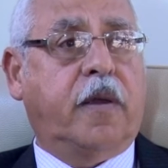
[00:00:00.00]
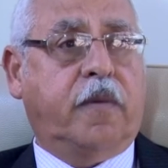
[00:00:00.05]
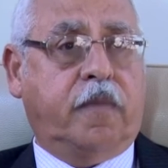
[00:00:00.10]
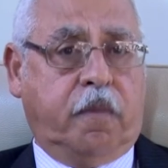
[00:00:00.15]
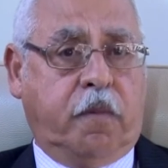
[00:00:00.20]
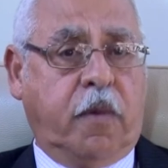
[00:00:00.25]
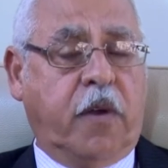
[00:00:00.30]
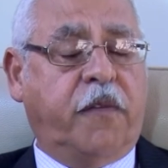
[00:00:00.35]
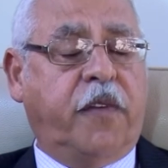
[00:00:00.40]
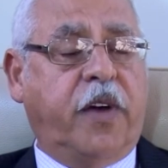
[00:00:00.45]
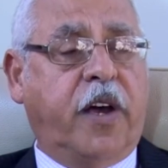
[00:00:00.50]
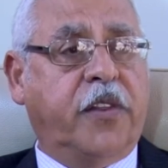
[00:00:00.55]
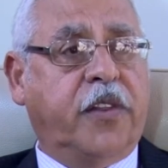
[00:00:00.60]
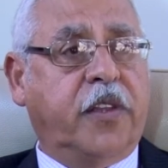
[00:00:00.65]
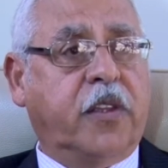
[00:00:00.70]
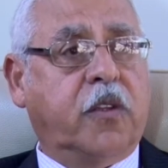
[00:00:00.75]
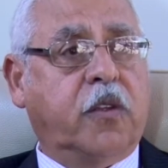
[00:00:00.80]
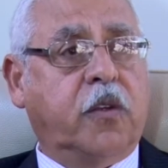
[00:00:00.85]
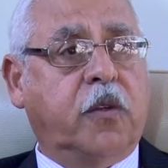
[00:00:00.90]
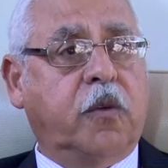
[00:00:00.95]
my
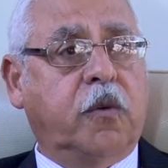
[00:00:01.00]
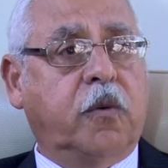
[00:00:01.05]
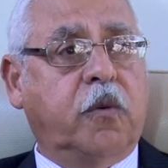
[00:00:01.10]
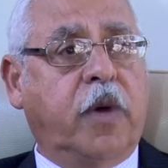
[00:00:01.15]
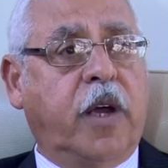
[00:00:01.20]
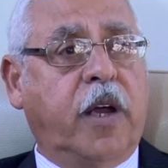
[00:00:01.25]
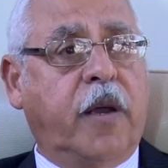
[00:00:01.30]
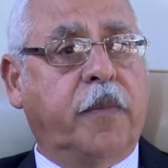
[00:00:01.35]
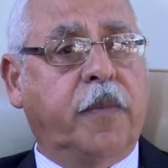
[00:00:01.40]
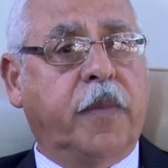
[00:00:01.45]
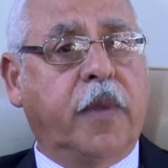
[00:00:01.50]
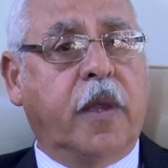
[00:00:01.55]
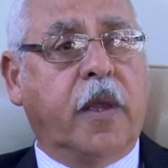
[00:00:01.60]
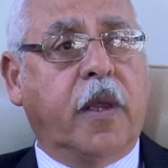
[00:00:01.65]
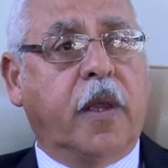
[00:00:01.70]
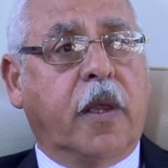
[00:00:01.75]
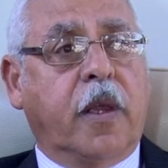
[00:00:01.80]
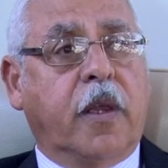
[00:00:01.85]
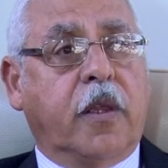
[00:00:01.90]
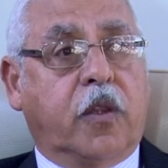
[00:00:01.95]
father to
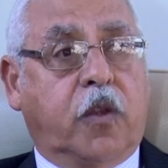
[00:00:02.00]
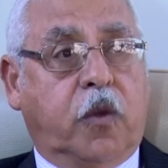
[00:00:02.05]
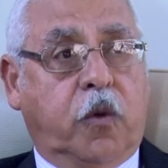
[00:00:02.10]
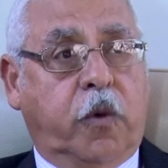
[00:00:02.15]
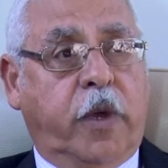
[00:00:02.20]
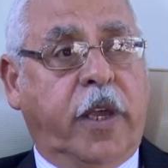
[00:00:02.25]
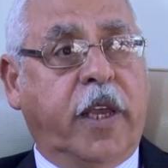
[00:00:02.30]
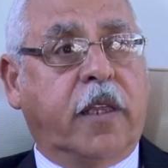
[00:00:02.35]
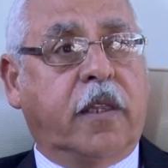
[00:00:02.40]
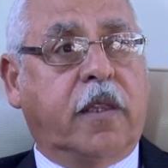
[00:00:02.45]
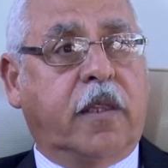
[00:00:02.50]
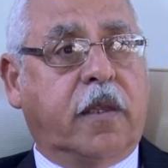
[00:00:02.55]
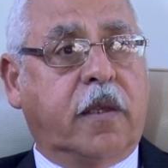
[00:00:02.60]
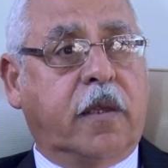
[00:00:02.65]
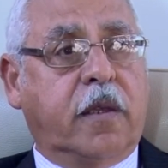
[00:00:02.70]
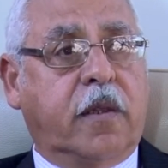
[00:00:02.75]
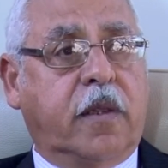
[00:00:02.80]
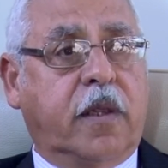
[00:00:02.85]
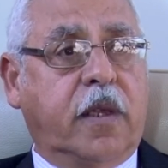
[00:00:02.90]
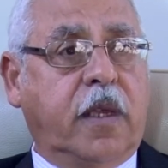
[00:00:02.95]
head
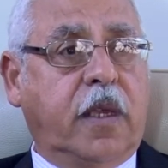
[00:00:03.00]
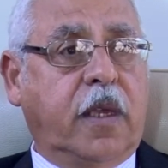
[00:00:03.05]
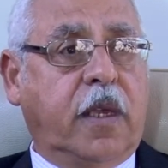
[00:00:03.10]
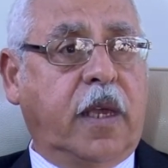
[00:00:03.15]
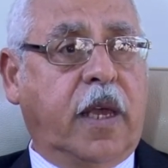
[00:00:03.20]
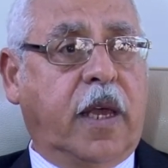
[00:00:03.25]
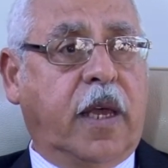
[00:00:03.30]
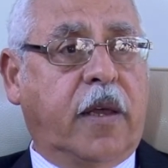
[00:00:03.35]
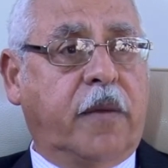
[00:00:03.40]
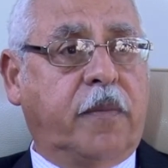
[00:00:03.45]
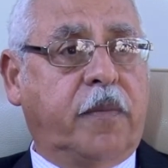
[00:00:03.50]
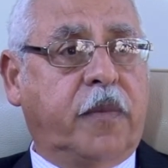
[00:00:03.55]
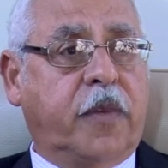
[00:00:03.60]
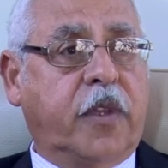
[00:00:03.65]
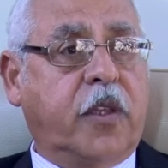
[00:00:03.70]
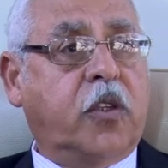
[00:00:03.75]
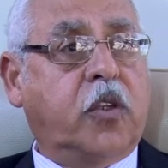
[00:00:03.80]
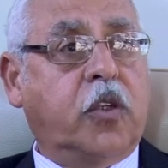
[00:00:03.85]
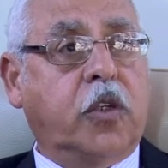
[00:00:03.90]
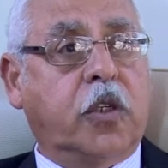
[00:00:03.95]

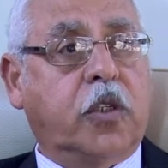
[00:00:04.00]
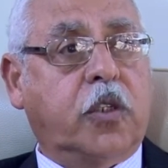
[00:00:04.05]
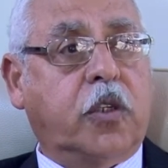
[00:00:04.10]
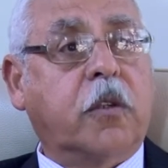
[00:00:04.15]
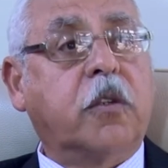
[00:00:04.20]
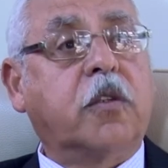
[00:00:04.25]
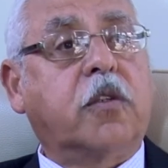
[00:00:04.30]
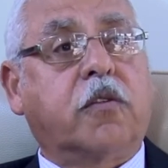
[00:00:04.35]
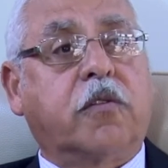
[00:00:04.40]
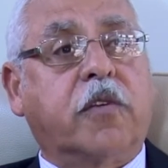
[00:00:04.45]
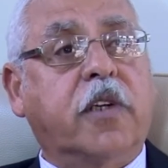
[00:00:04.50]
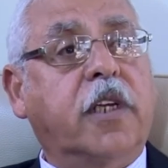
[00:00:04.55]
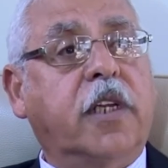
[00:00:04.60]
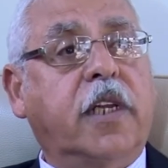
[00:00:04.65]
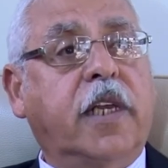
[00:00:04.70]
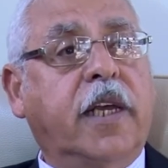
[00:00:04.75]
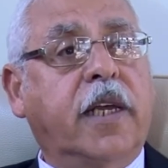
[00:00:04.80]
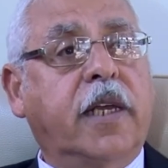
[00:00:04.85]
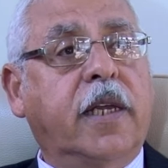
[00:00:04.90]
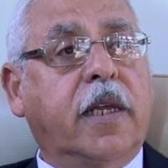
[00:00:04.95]
the church in
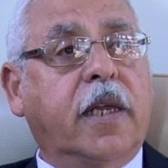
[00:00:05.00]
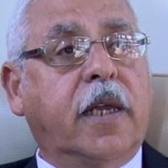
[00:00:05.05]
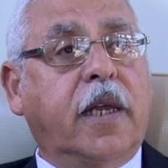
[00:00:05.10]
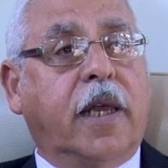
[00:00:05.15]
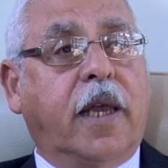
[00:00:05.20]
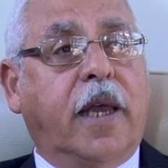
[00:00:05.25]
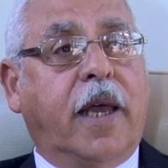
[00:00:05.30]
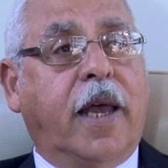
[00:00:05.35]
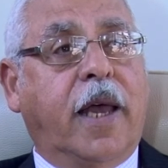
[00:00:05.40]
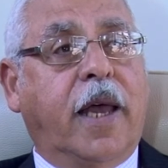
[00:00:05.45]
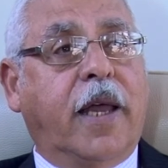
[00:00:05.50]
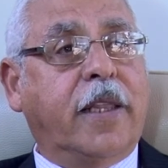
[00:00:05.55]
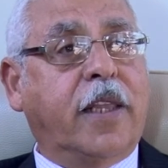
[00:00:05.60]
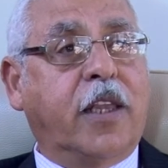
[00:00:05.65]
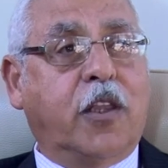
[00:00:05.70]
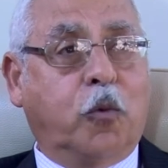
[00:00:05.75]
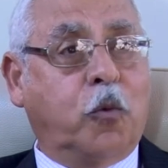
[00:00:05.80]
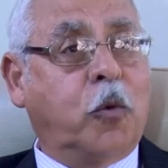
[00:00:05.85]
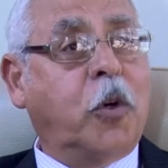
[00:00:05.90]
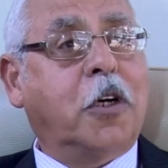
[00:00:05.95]
Australia, and
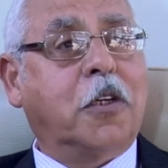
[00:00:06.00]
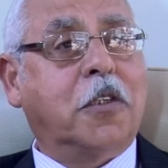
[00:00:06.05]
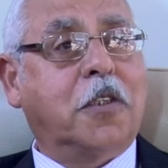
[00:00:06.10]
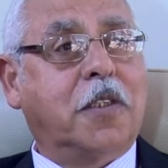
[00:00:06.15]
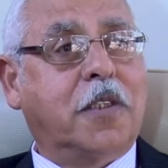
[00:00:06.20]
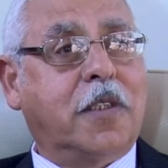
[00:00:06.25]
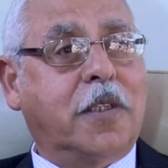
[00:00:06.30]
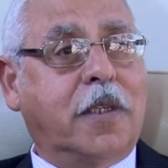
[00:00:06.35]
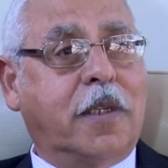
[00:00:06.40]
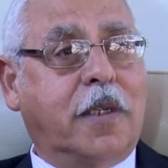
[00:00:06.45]
it was.